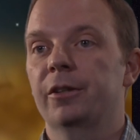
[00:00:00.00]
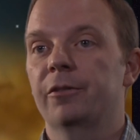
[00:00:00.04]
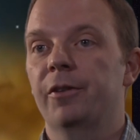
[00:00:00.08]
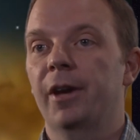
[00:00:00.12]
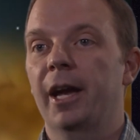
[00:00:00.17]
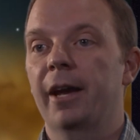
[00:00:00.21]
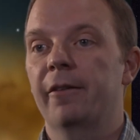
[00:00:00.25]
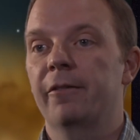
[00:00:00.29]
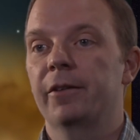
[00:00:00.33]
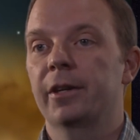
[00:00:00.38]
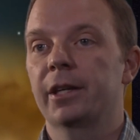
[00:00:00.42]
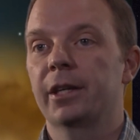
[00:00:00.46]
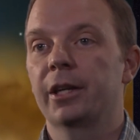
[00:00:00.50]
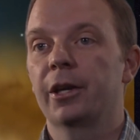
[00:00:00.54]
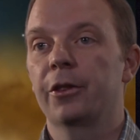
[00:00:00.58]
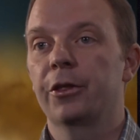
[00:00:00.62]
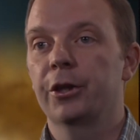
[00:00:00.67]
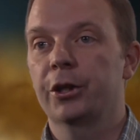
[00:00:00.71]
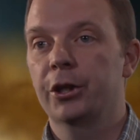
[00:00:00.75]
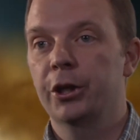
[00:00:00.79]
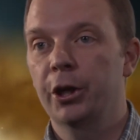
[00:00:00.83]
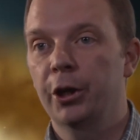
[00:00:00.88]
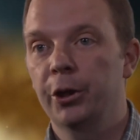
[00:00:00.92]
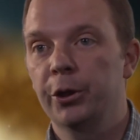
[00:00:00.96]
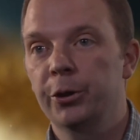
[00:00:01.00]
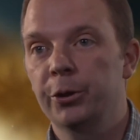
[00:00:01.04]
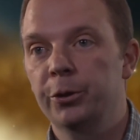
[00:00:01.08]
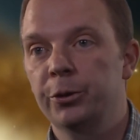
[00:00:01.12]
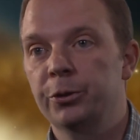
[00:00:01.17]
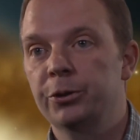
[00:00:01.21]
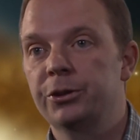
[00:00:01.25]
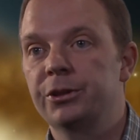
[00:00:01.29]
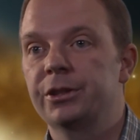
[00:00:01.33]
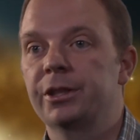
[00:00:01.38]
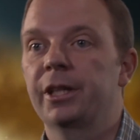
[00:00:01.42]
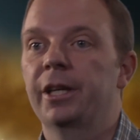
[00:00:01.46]
of having the
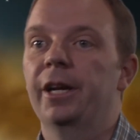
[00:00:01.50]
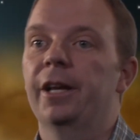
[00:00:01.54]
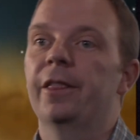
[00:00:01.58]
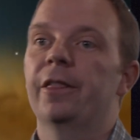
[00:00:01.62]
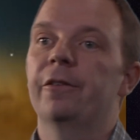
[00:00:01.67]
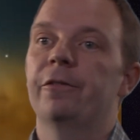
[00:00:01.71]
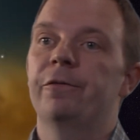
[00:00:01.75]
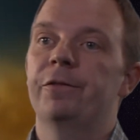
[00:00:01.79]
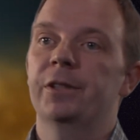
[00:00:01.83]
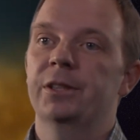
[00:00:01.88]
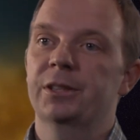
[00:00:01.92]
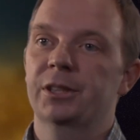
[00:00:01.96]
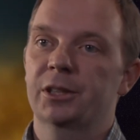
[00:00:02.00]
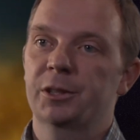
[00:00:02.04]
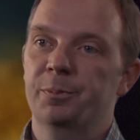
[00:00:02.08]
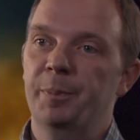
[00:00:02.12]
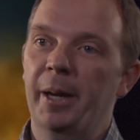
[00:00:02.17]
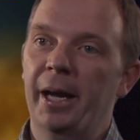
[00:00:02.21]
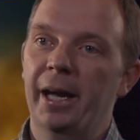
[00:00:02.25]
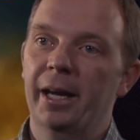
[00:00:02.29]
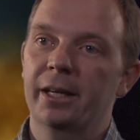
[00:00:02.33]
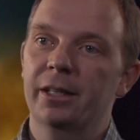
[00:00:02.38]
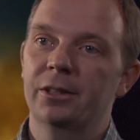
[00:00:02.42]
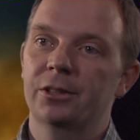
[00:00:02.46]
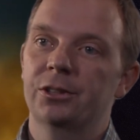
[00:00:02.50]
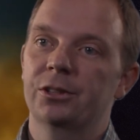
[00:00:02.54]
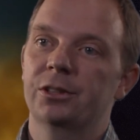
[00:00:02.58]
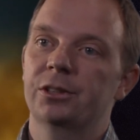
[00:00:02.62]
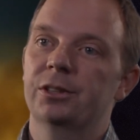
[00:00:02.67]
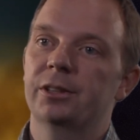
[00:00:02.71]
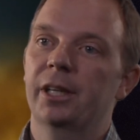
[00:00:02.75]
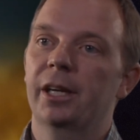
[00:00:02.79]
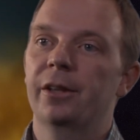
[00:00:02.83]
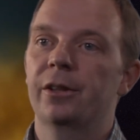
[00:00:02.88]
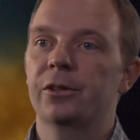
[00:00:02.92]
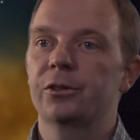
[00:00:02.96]
codes, the physics
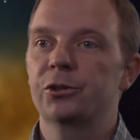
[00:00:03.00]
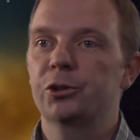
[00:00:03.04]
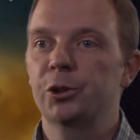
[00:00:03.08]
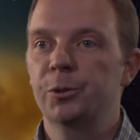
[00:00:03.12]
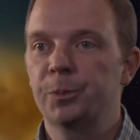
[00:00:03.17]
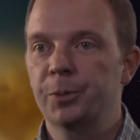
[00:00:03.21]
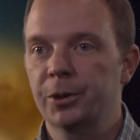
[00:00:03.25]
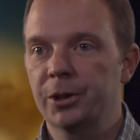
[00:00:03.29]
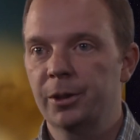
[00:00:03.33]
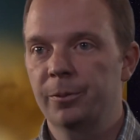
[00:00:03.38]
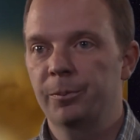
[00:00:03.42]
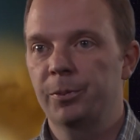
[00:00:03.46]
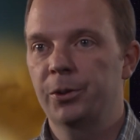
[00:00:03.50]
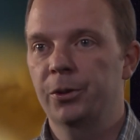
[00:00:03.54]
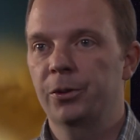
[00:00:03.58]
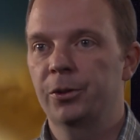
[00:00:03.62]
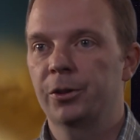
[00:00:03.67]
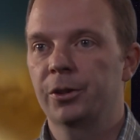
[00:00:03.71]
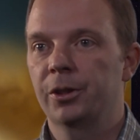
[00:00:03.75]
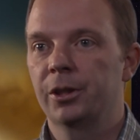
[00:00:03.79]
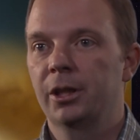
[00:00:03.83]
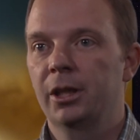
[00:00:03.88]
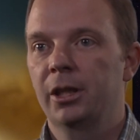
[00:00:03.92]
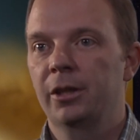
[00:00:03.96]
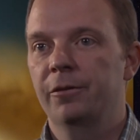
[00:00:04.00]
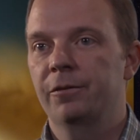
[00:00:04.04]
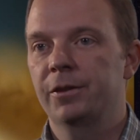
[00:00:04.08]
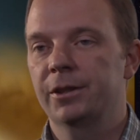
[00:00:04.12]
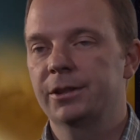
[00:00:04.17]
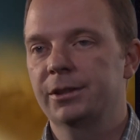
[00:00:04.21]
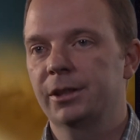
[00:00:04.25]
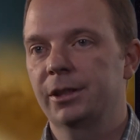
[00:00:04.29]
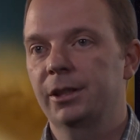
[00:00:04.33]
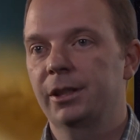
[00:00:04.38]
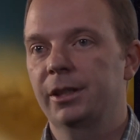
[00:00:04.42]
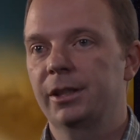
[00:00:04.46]
packages, and the supercomputer
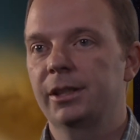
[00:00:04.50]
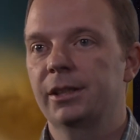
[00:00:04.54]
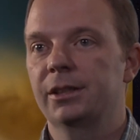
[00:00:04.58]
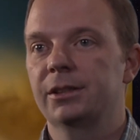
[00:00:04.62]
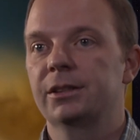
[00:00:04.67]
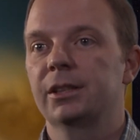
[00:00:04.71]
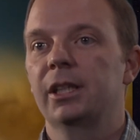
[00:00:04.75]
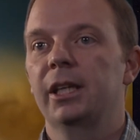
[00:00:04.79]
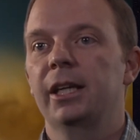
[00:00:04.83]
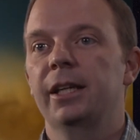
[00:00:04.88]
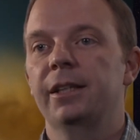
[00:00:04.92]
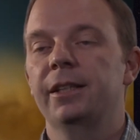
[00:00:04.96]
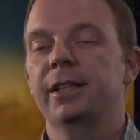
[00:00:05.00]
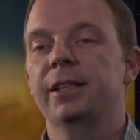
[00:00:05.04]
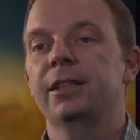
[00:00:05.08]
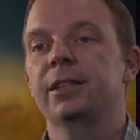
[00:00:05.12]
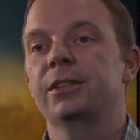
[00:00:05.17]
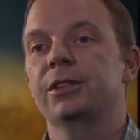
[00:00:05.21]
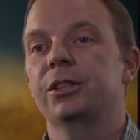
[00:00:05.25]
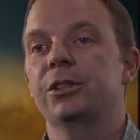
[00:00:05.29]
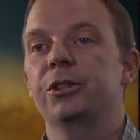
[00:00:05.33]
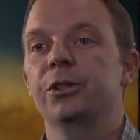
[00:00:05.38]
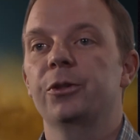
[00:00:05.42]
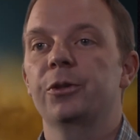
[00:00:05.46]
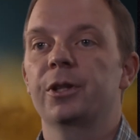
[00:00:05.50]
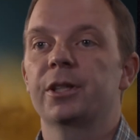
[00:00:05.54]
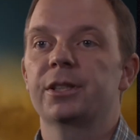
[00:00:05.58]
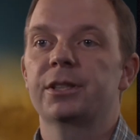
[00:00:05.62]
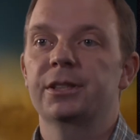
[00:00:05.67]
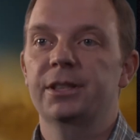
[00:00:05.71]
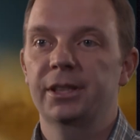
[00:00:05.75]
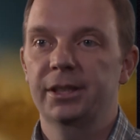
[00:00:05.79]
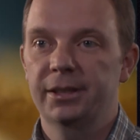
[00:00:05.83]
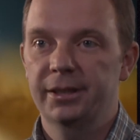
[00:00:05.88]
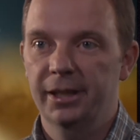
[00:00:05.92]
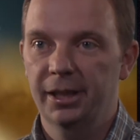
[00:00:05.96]
facilities needed to do this
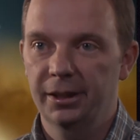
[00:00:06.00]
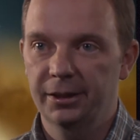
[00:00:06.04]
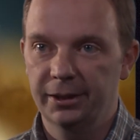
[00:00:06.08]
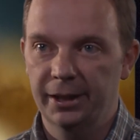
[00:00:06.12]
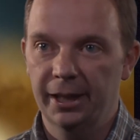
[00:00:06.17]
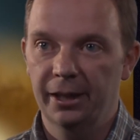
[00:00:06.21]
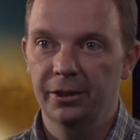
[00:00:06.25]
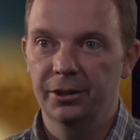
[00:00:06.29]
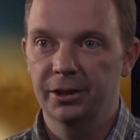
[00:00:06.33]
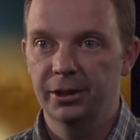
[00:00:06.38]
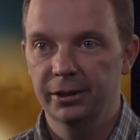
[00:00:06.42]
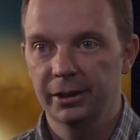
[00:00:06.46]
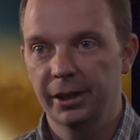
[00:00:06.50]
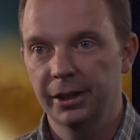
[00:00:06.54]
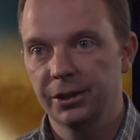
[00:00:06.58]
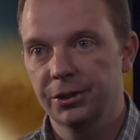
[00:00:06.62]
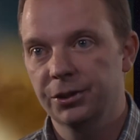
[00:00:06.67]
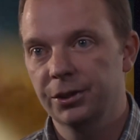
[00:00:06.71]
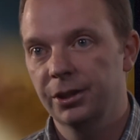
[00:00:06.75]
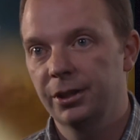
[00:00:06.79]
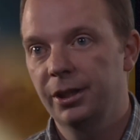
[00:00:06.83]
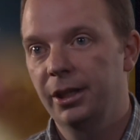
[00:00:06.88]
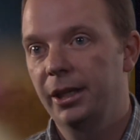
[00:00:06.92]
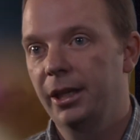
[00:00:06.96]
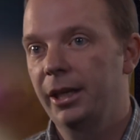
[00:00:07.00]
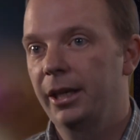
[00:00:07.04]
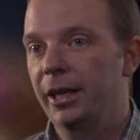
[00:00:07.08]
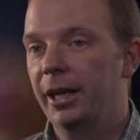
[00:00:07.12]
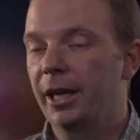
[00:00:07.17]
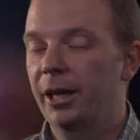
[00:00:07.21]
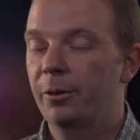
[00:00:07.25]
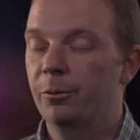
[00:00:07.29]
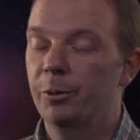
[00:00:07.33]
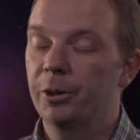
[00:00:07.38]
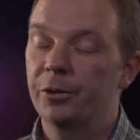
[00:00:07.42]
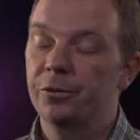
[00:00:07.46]
detailed calculation.
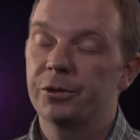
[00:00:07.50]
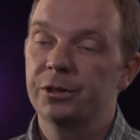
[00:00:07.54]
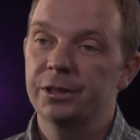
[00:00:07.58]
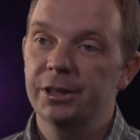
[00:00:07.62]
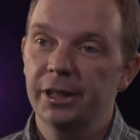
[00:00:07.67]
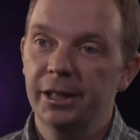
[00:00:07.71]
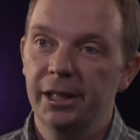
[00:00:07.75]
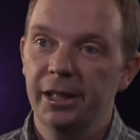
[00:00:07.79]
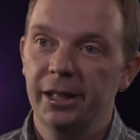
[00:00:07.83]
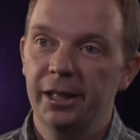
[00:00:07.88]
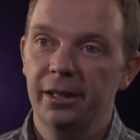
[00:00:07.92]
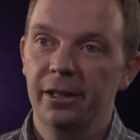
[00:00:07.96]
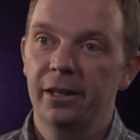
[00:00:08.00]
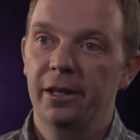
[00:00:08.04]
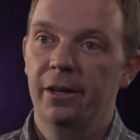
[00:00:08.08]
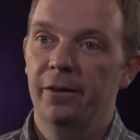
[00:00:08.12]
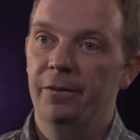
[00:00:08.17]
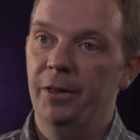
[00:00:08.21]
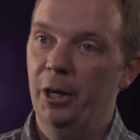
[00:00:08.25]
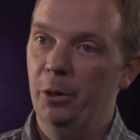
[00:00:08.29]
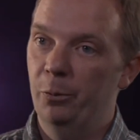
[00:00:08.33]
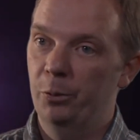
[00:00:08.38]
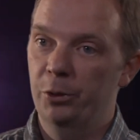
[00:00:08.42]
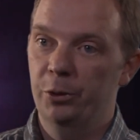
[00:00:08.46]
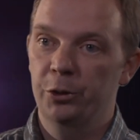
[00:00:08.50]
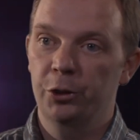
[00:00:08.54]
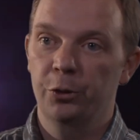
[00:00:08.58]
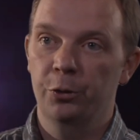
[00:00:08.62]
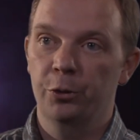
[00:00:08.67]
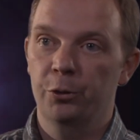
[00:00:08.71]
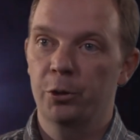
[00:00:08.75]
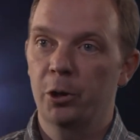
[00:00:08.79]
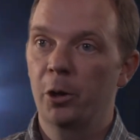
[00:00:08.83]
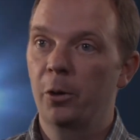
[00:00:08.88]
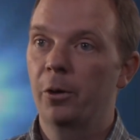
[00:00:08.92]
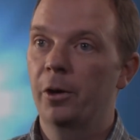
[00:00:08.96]
And we've seen that when you
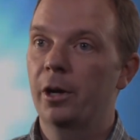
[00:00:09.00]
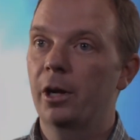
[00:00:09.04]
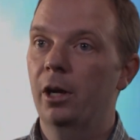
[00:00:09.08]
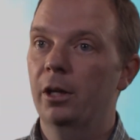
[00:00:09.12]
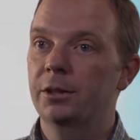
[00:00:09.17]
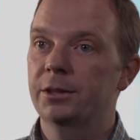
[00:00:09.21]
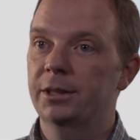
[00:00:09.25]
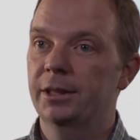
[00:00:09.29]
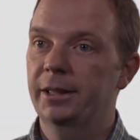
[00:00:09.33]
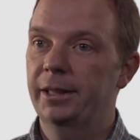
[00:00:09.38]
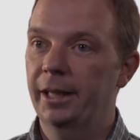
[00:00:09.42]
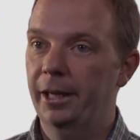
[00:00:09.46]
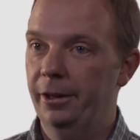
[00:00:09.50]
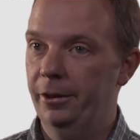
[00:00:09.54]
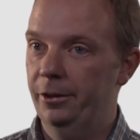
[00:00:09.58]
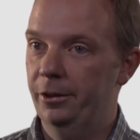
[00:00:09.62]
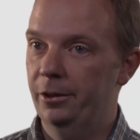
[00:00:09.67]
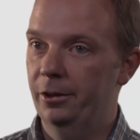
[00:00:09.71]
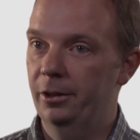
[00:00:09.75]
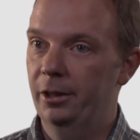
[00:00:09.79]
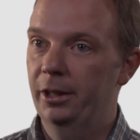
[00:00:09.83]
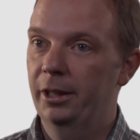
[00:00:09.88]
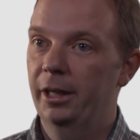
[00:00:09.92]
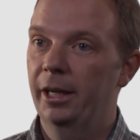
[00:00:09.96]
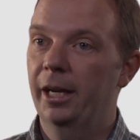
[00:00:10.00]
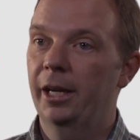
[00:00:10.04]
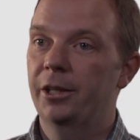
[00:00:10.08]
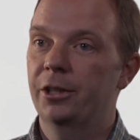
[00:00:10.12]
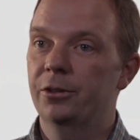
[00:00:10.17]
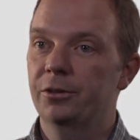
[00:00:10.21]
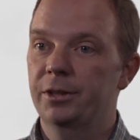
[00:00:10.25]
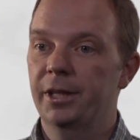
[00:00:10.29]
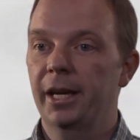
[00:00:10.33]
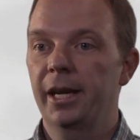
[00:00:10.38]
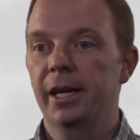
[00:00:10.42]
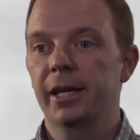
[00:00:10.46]
throw it all together and
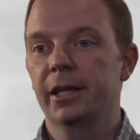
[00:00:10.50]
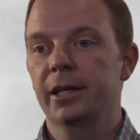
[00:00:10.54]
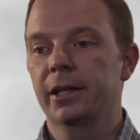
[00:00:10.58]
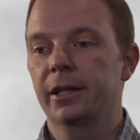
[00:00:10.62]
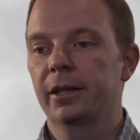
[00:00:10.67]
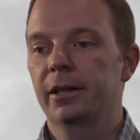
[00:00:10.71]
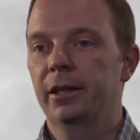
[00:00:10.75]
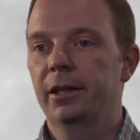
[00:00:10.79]
you take